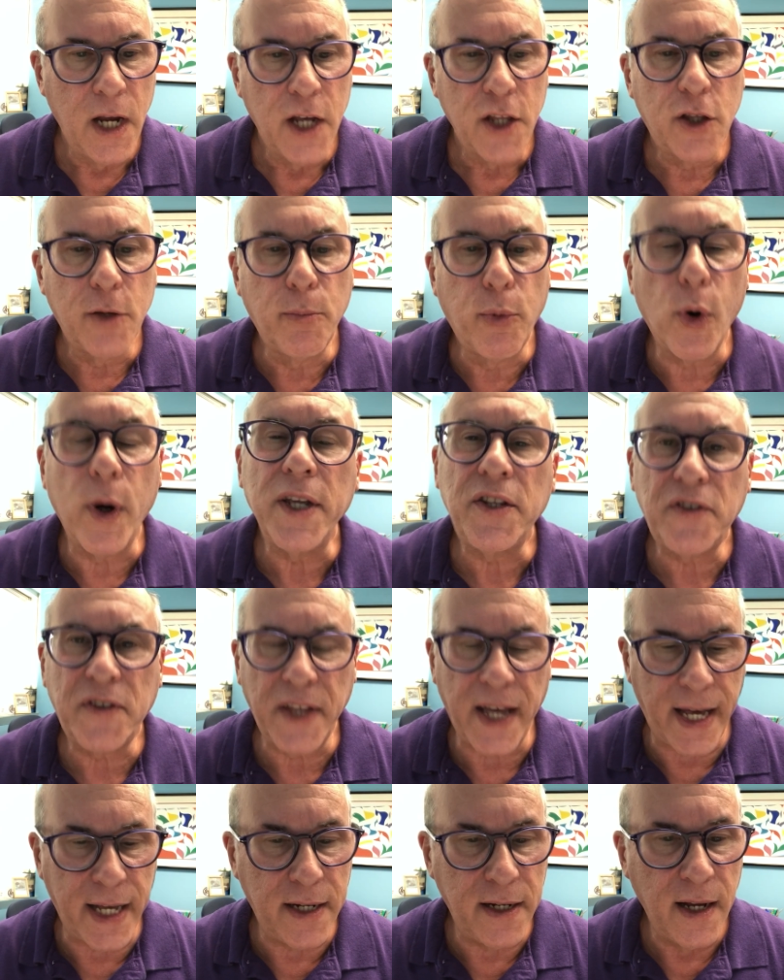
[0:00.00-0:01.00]
The boy
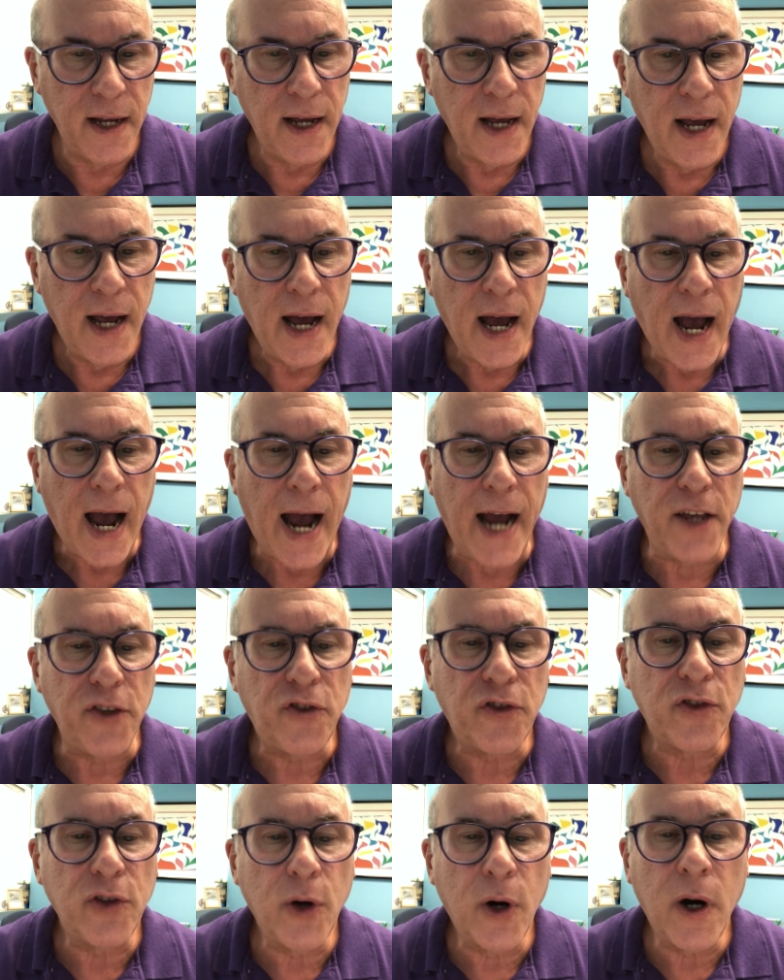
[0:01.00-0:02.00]
said, I
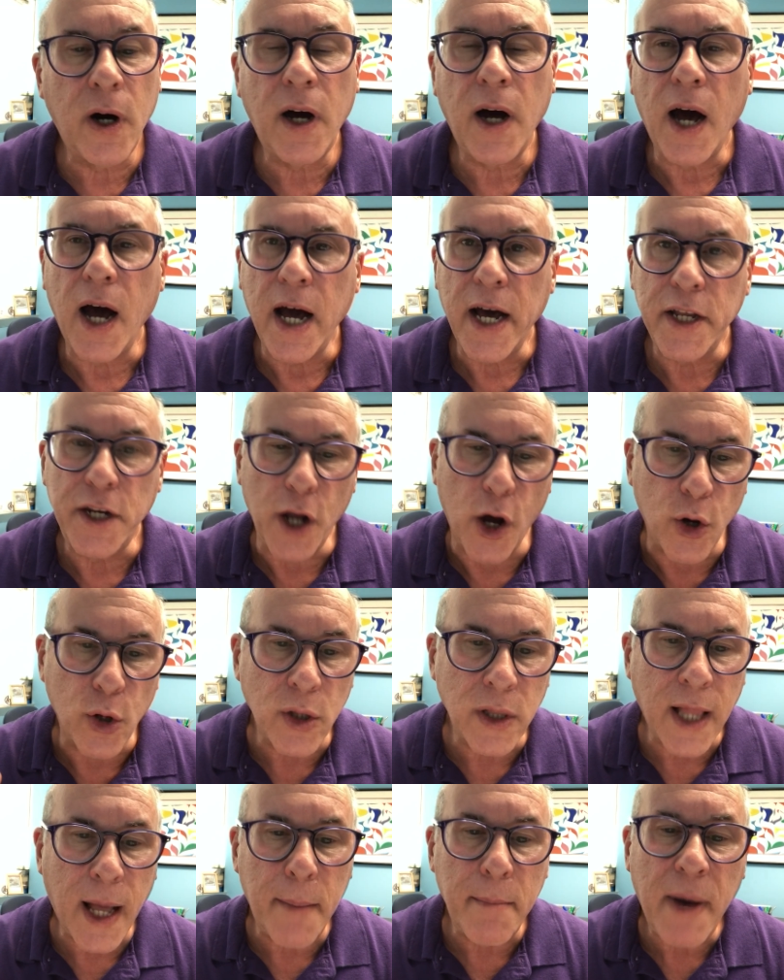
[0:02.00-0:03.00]
saw an
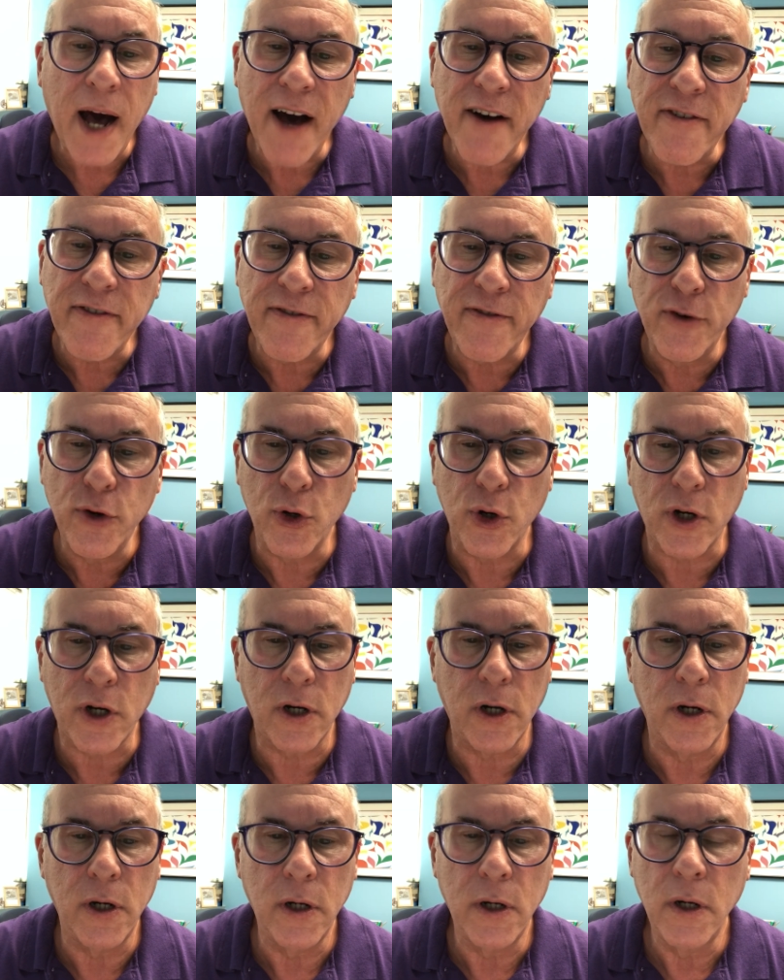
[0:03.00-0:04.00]
olam hafuch,
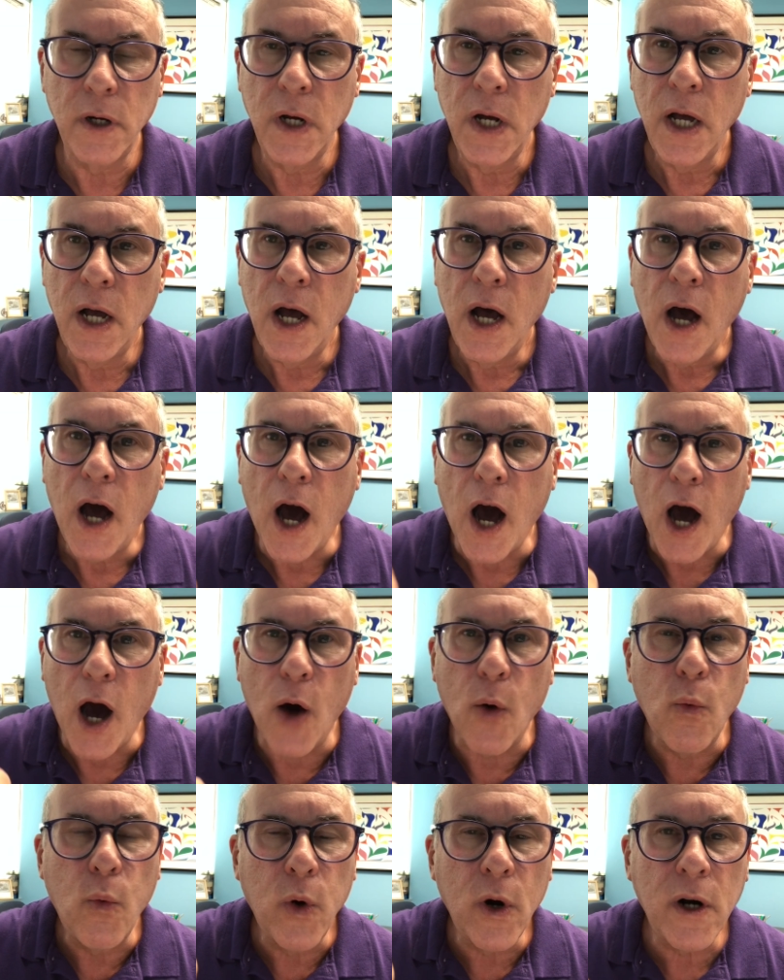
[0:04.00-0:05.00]
a
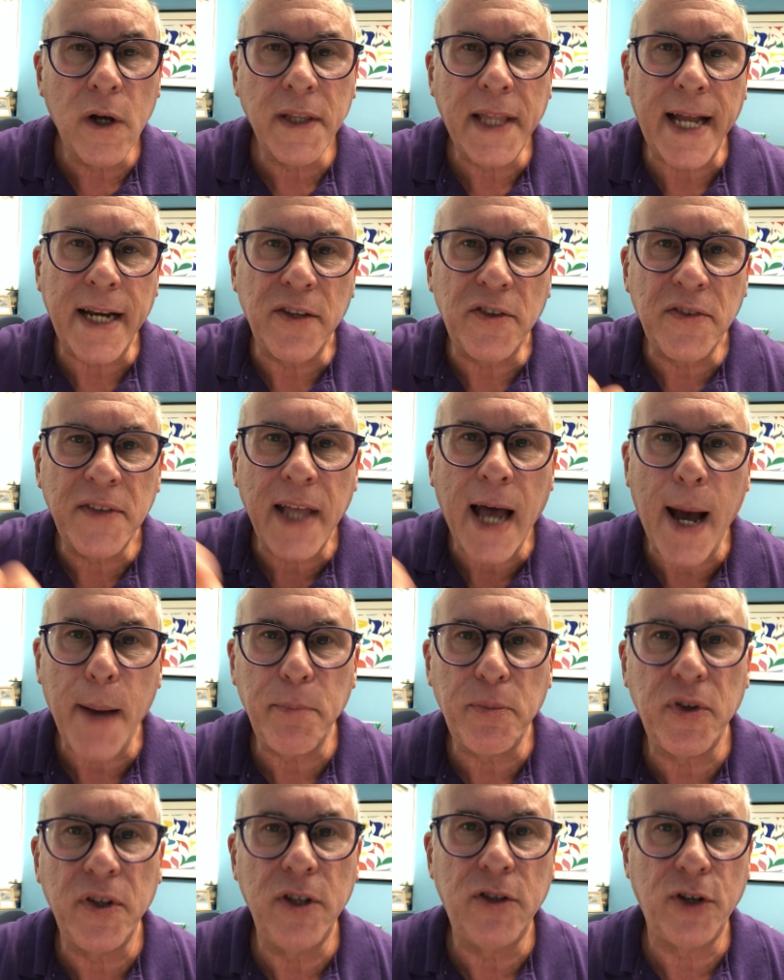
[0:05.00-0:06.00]
world that is
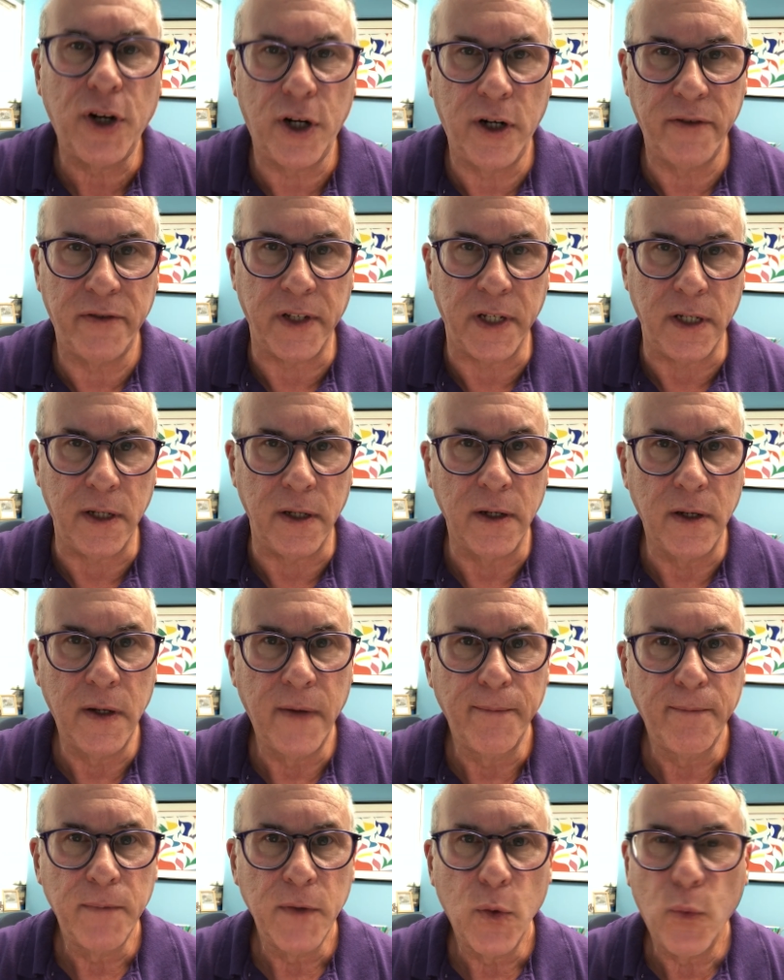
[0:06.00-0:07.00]
topsy-turvy.
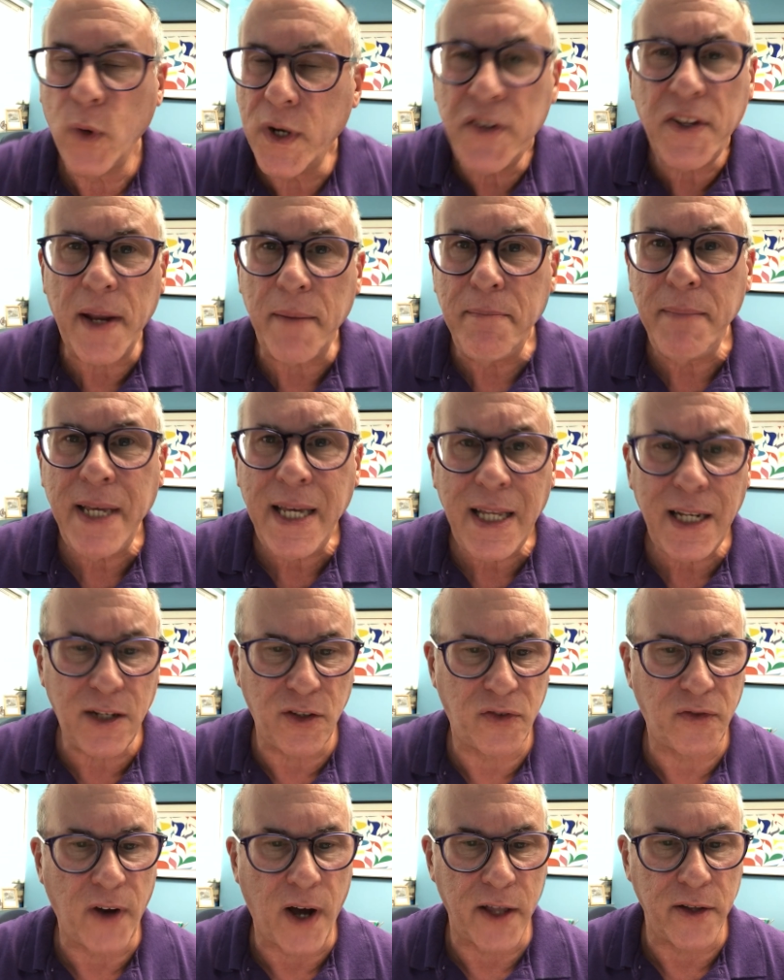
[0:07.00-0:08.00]
What does that mean, his
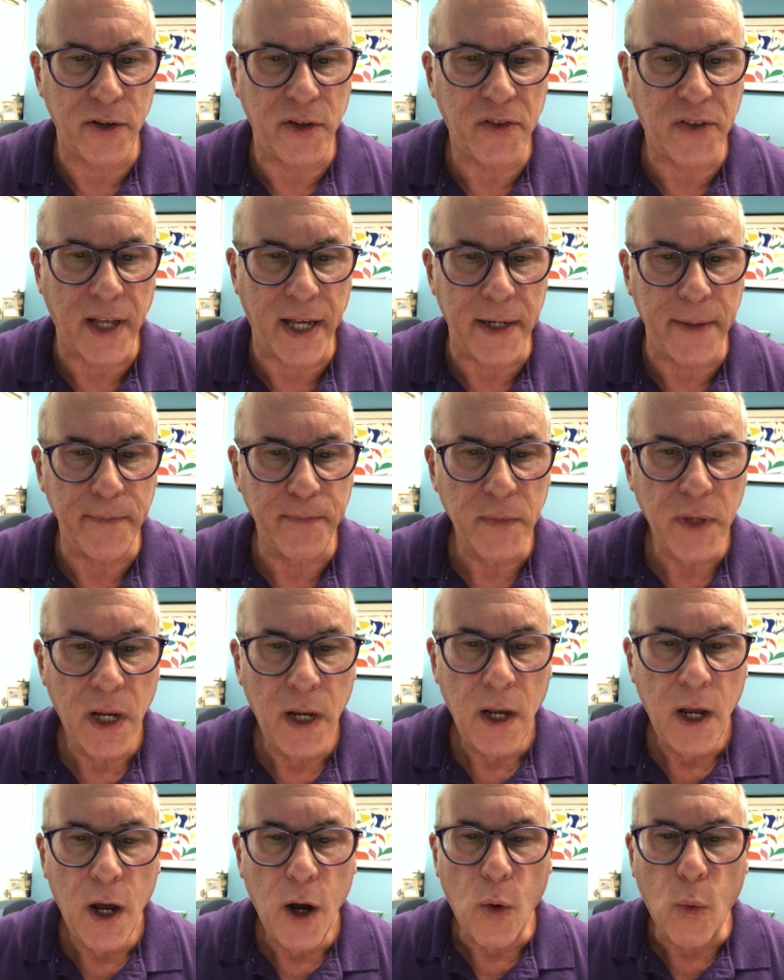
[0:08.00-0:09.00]
father said?
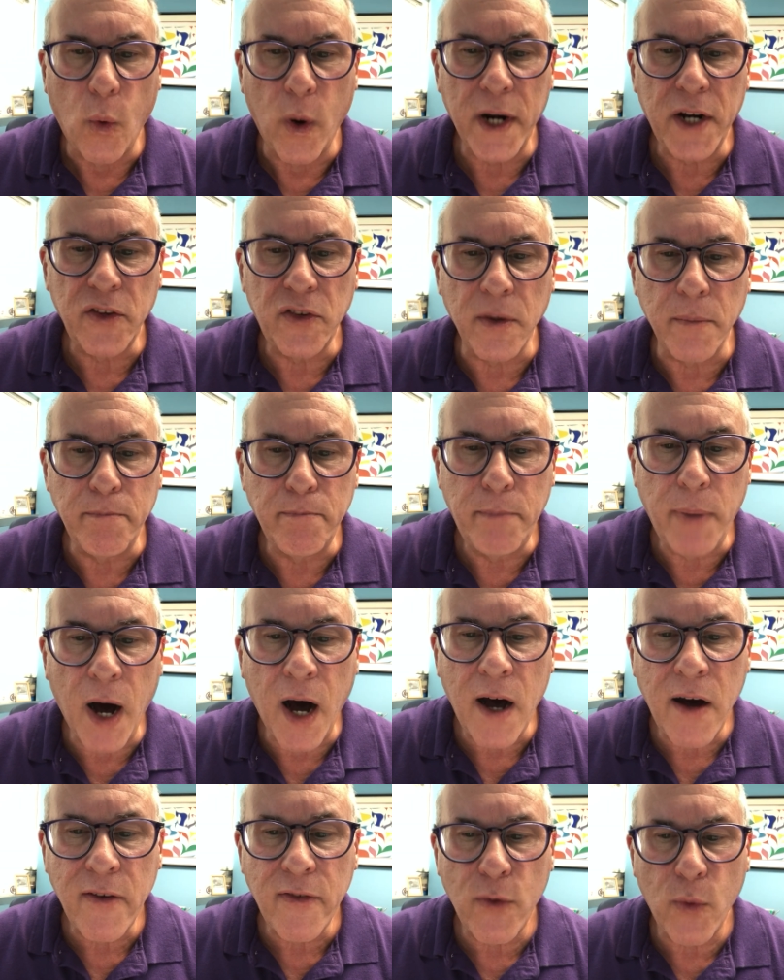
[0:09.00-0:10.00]
What is
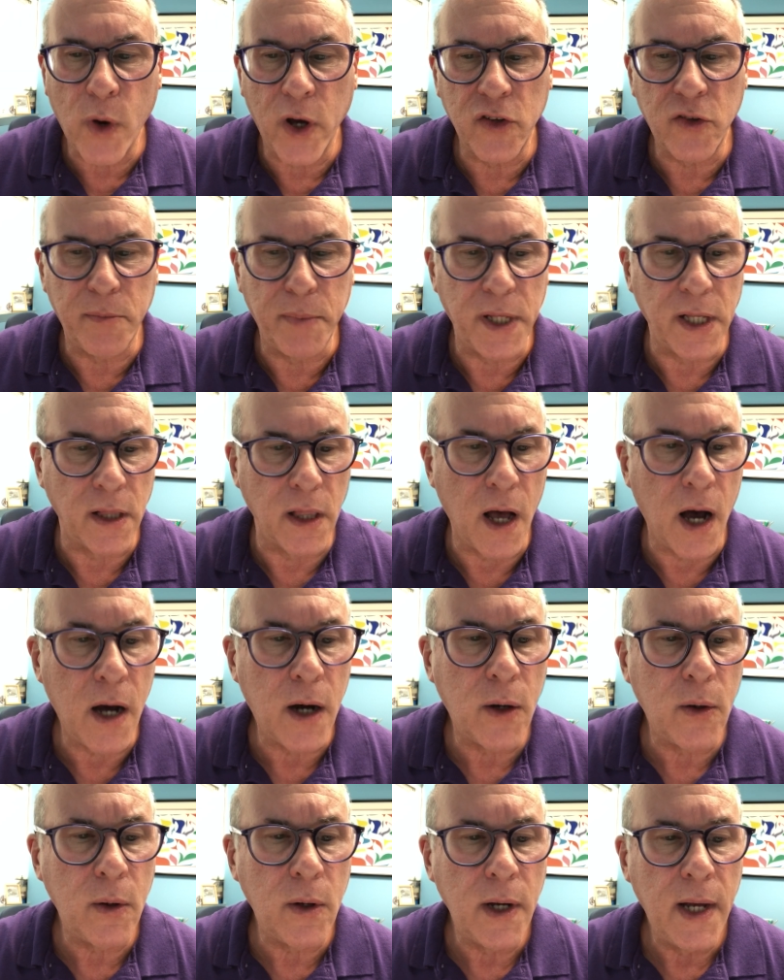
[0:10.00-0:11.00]
above was
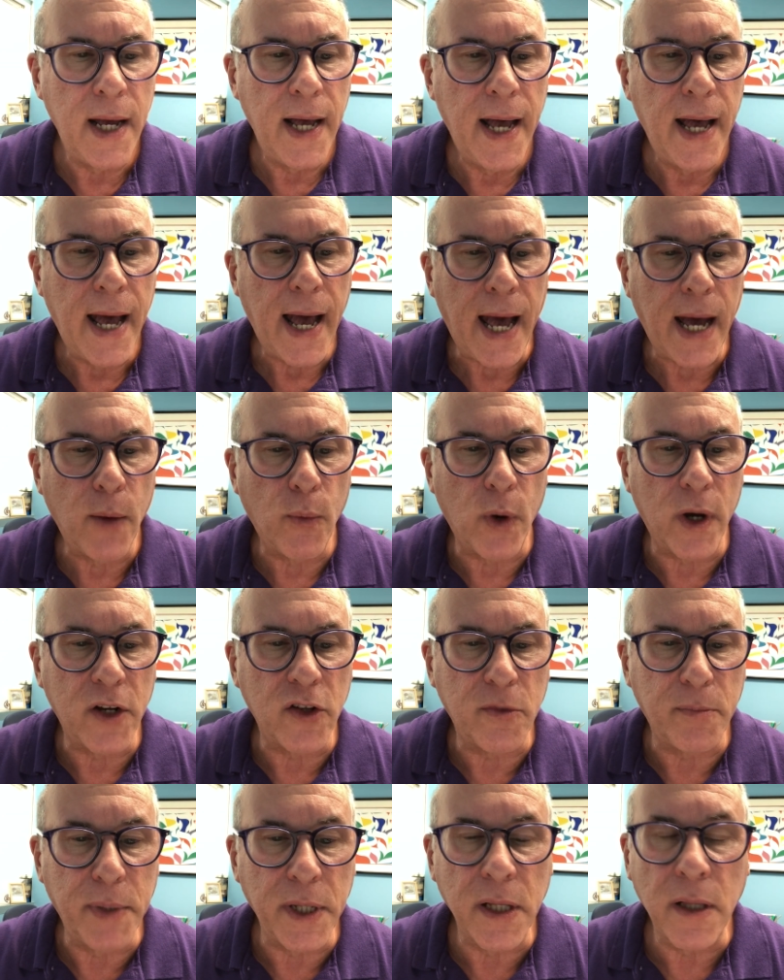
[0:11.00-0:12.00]
below, and what is
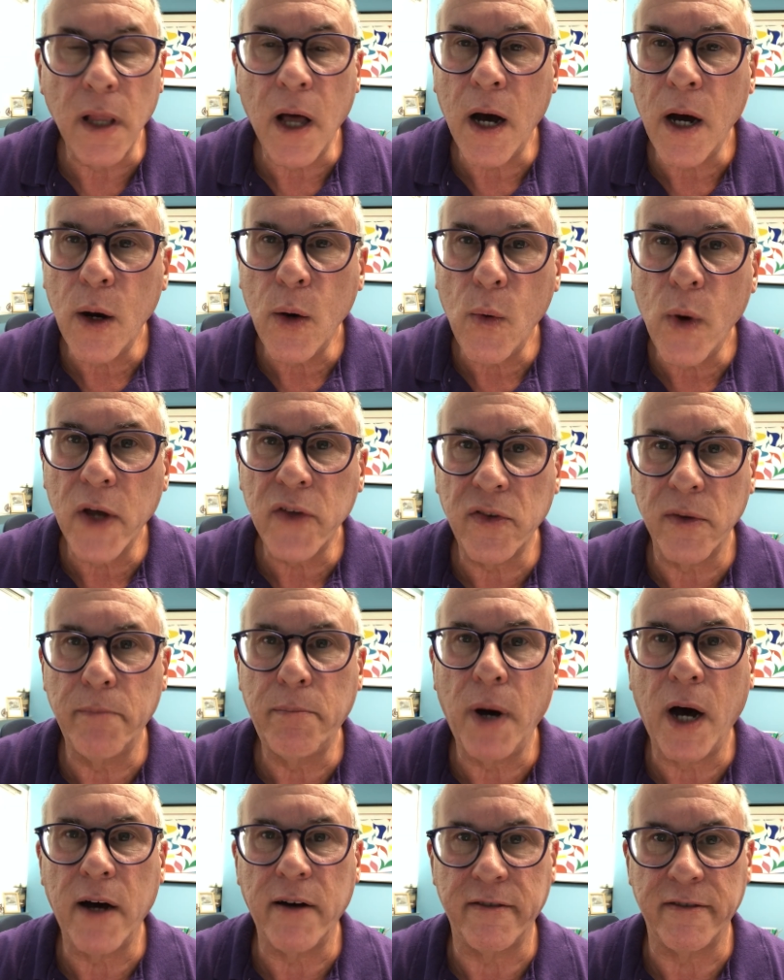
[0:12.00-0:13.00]
below was
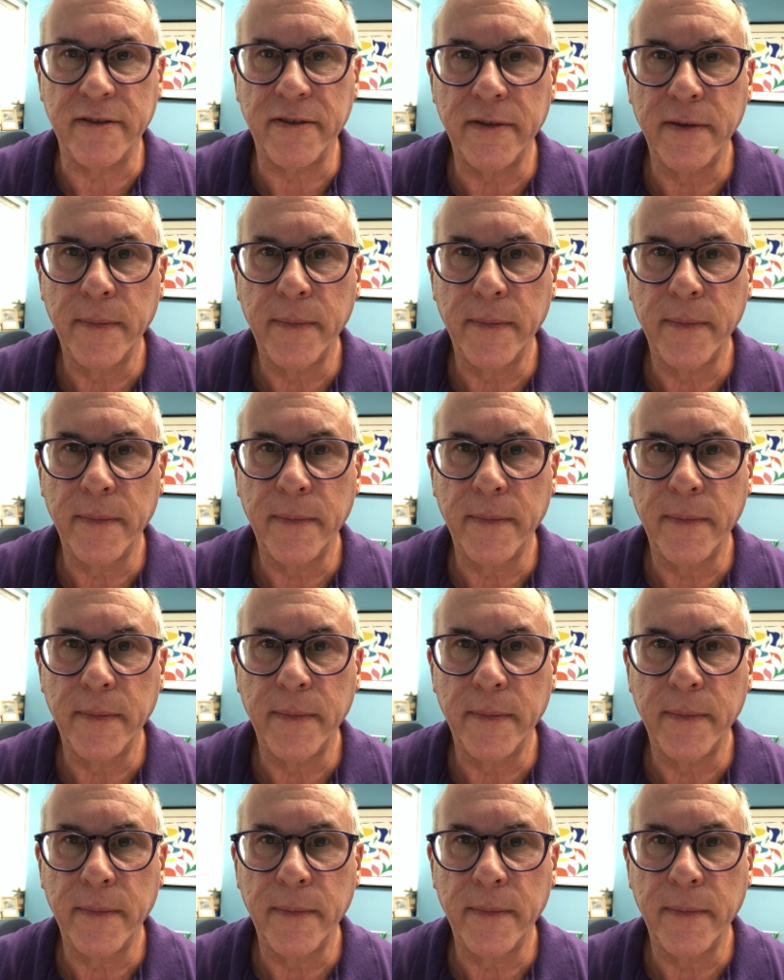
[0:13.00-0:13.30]
above.